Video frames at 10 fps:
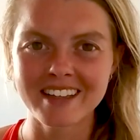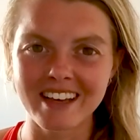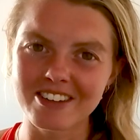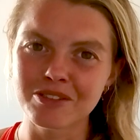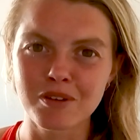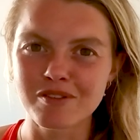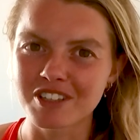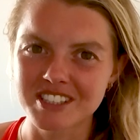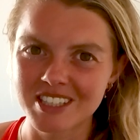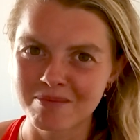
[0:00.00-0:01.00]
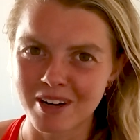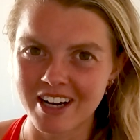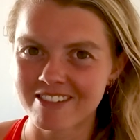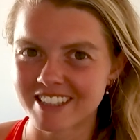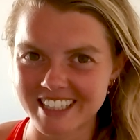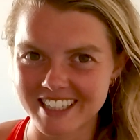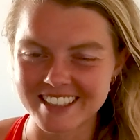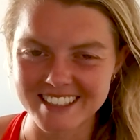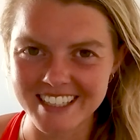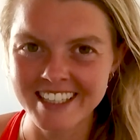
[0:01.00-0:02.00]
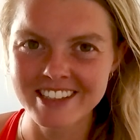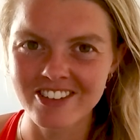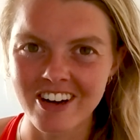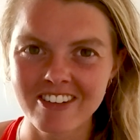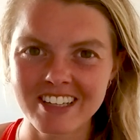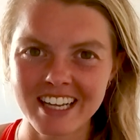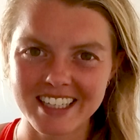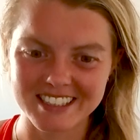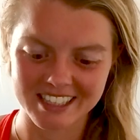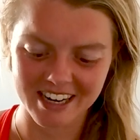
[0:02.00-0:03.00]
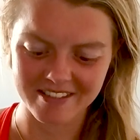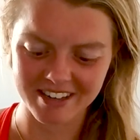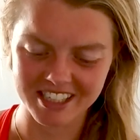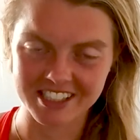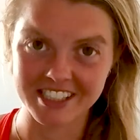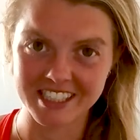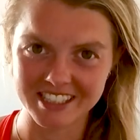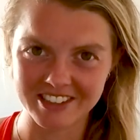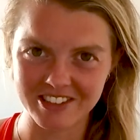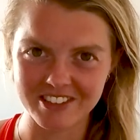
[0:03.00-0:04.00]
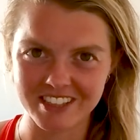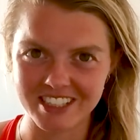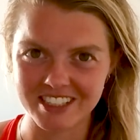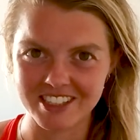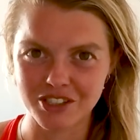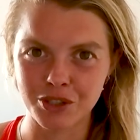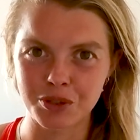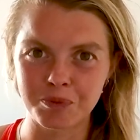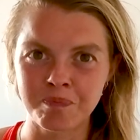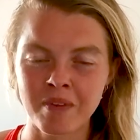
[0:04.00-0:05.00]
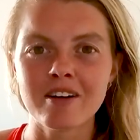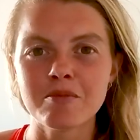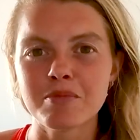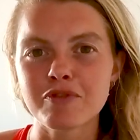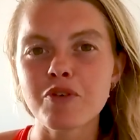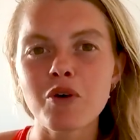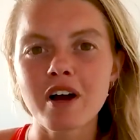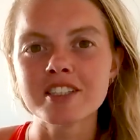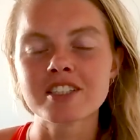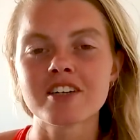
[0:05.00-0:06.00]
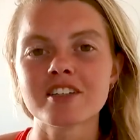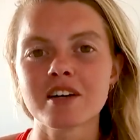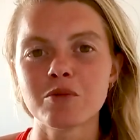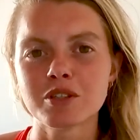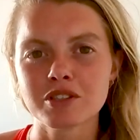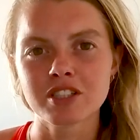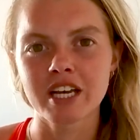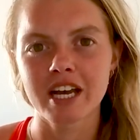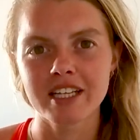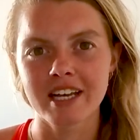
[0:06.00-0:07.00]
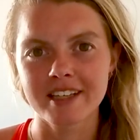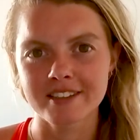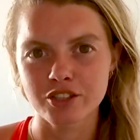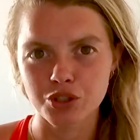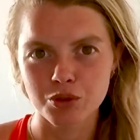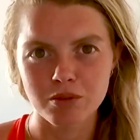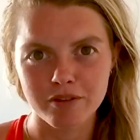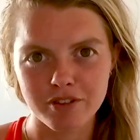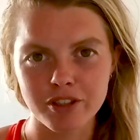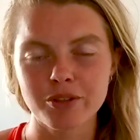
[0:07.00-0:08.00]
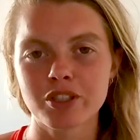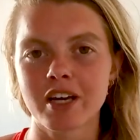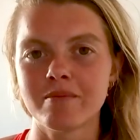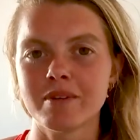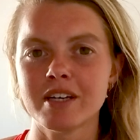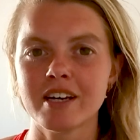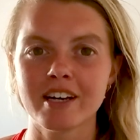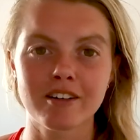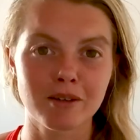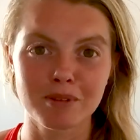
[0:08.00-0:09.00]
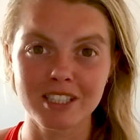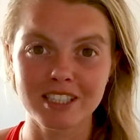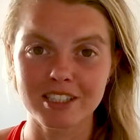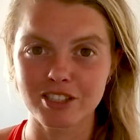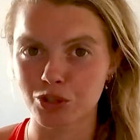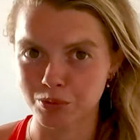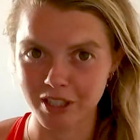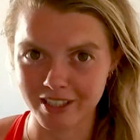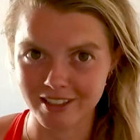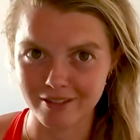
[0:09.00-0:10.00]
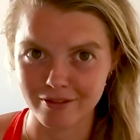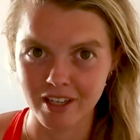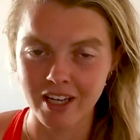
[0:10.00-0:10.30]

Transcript: Now that we've all seen my ridiculous intro, let's dive actually into this shoe. Now, before I start, I want to say that shoe reviews can be incredibly subjective.